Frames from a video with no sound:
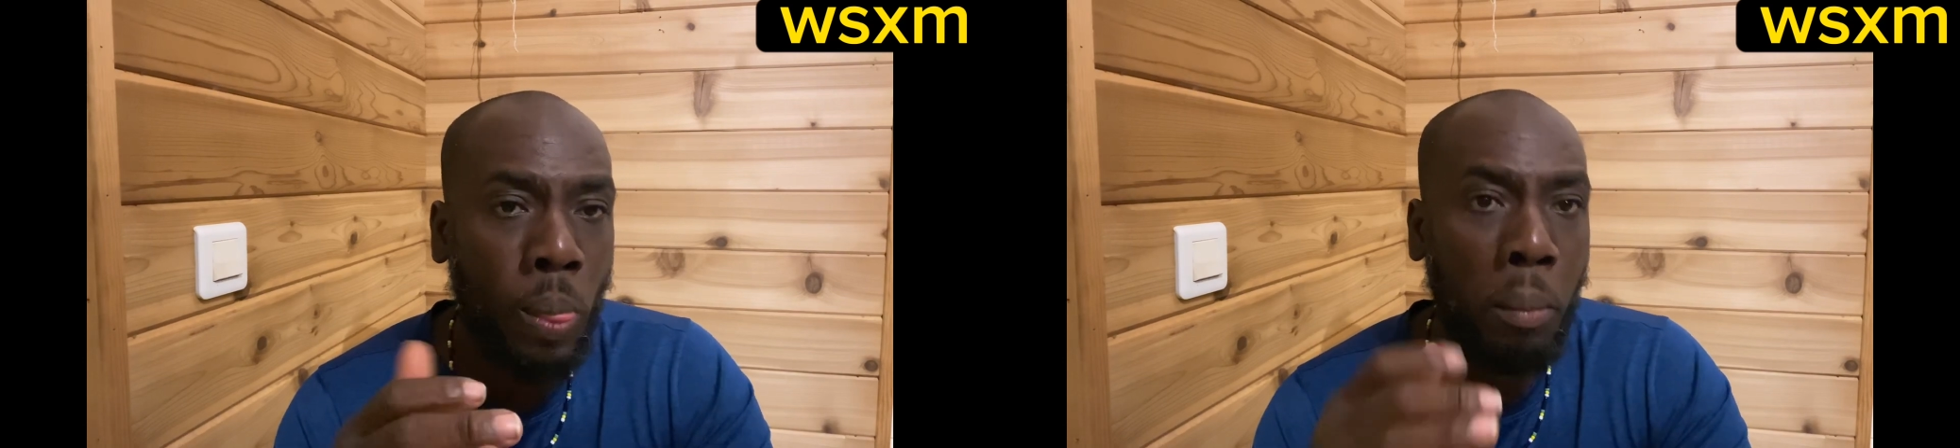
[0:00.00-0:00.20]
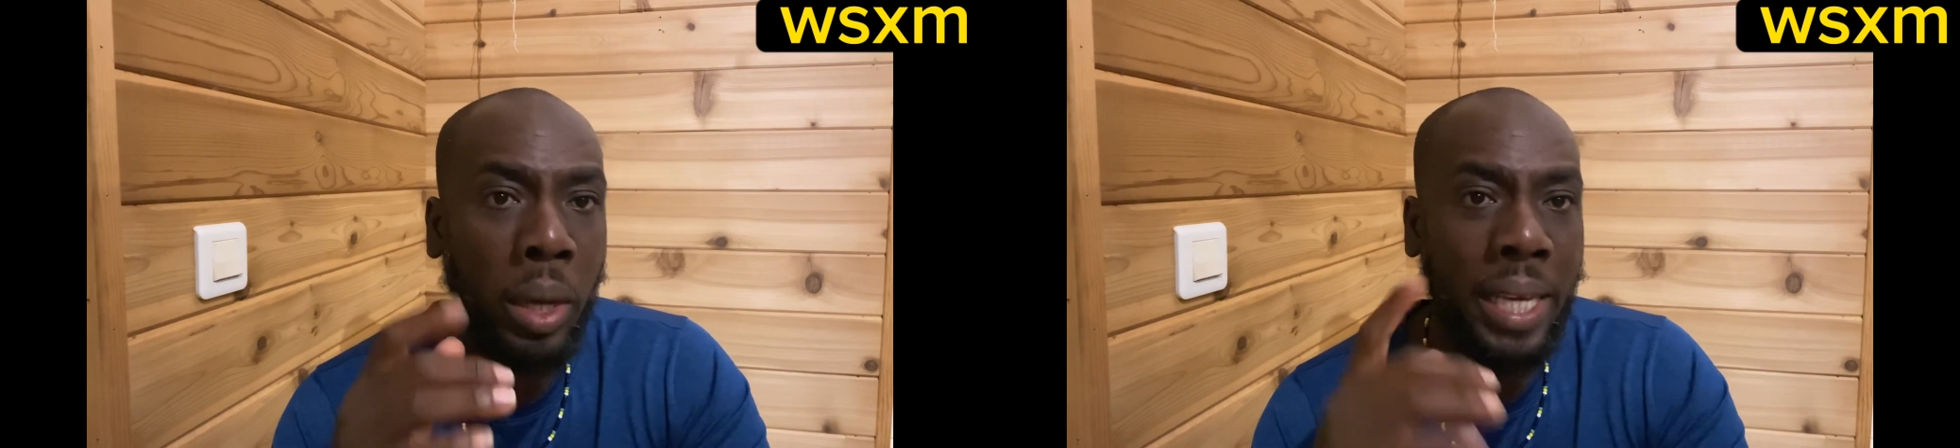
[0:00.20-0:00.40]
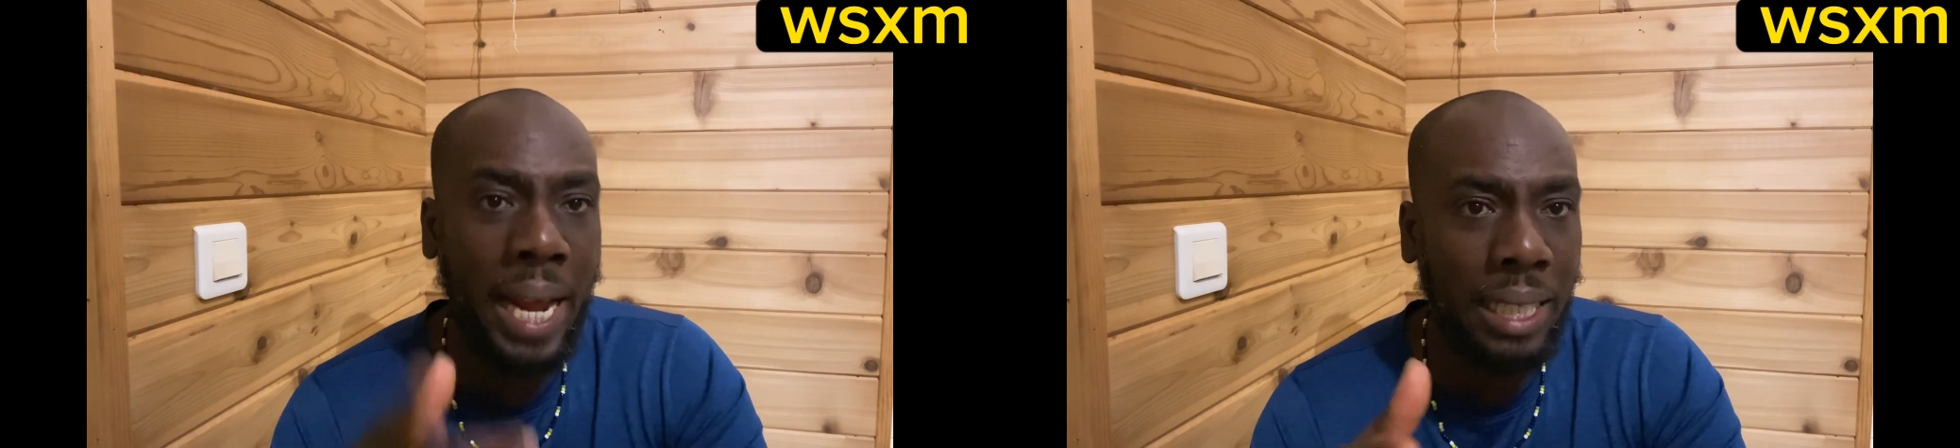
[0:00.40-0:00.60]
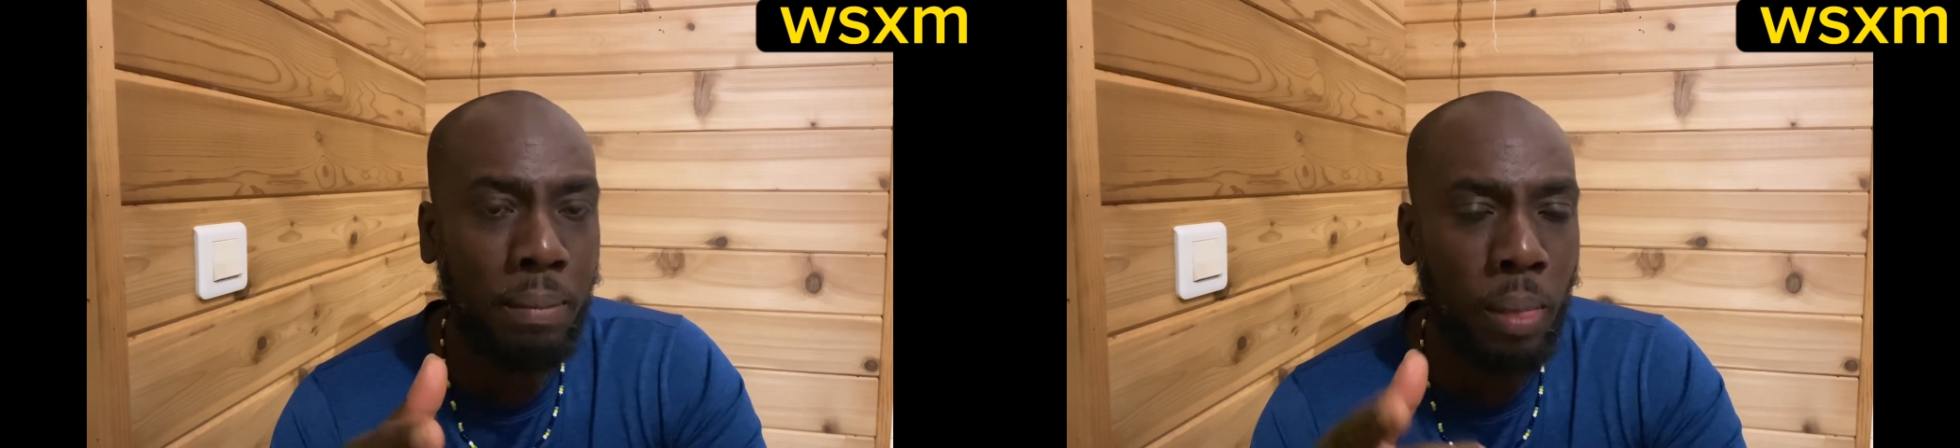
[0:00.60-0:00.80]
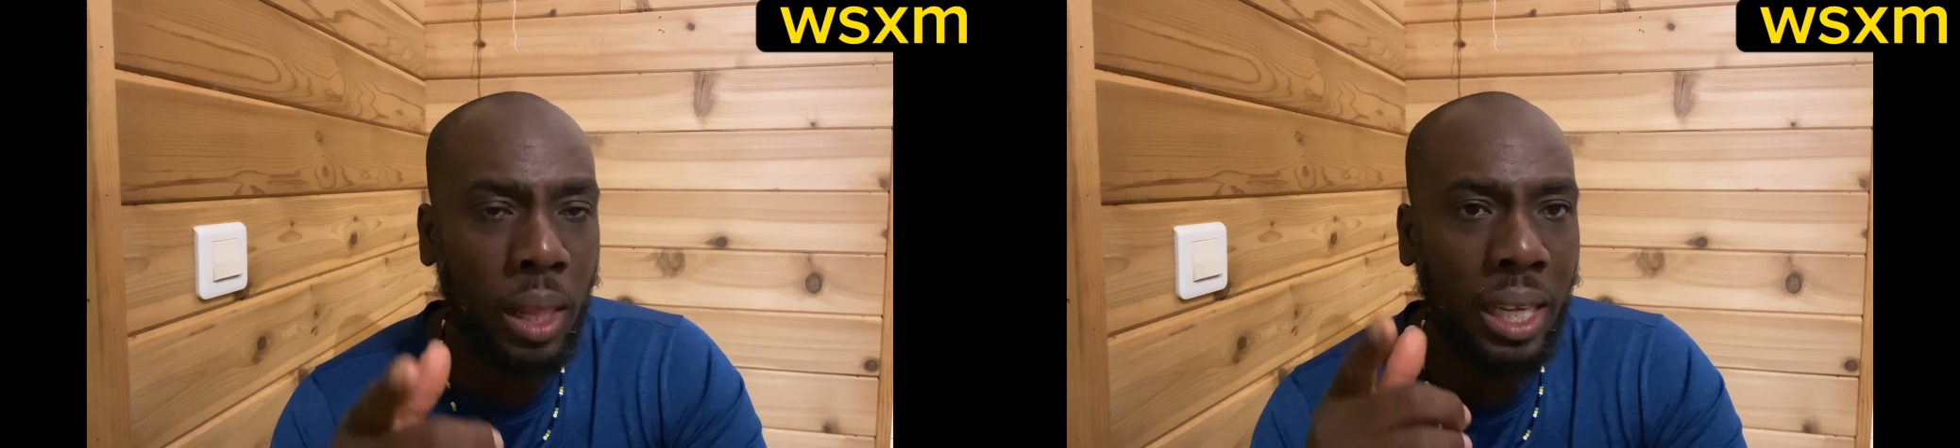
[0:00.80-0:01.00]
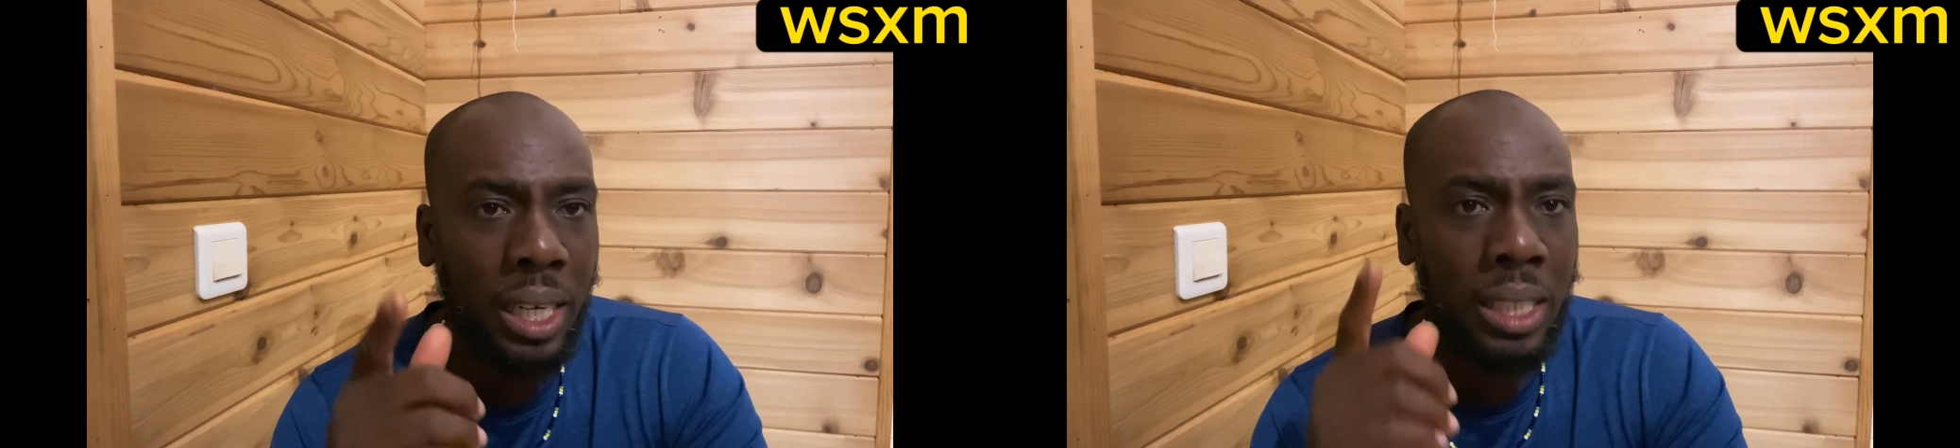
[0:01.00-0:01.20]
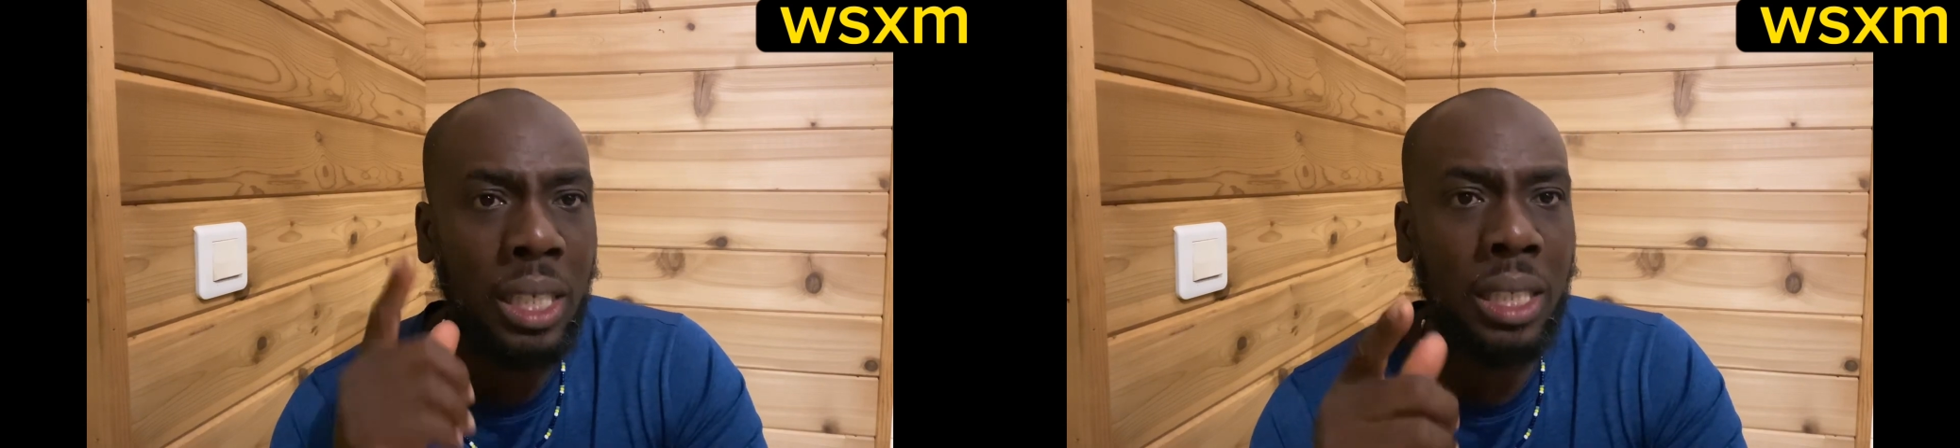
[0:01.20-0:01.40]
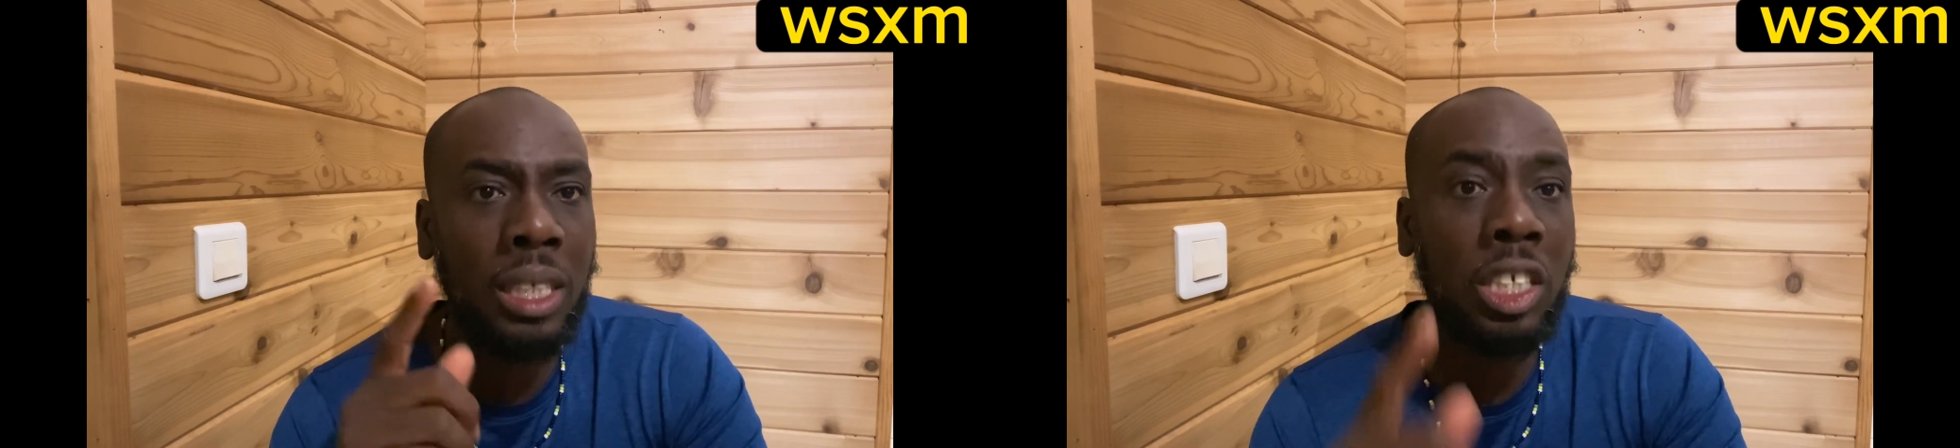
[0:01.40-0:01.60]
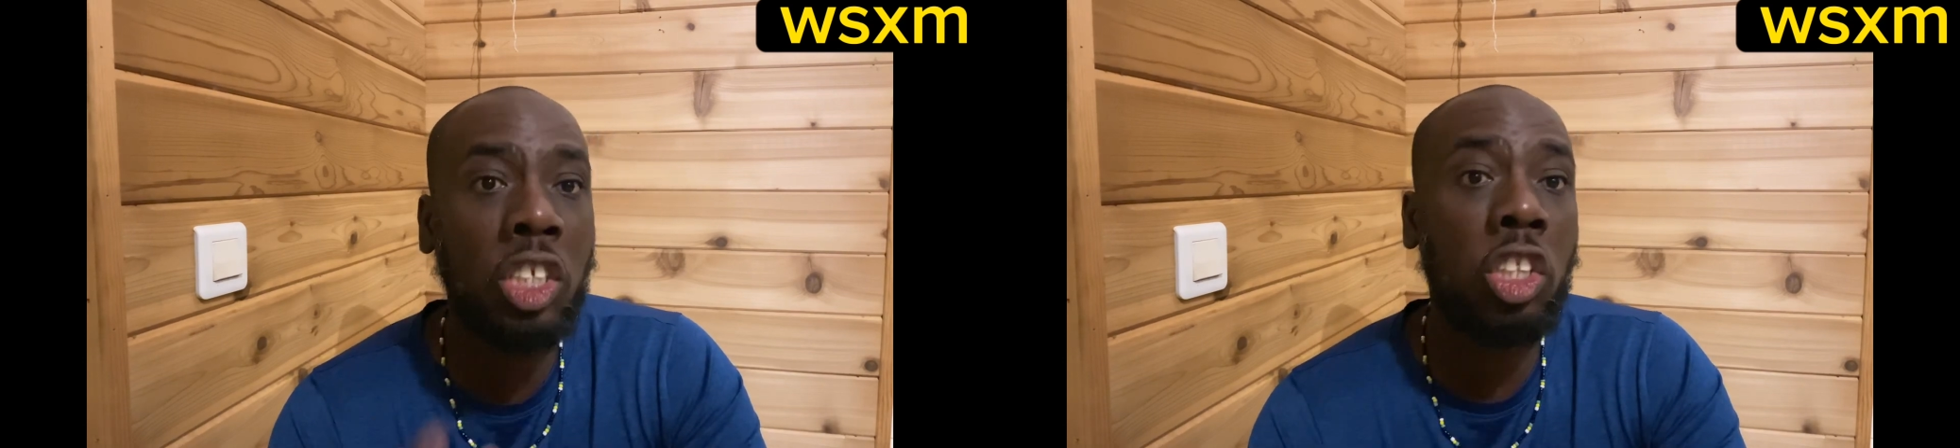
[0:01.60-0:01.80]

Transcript: But yet, the citizens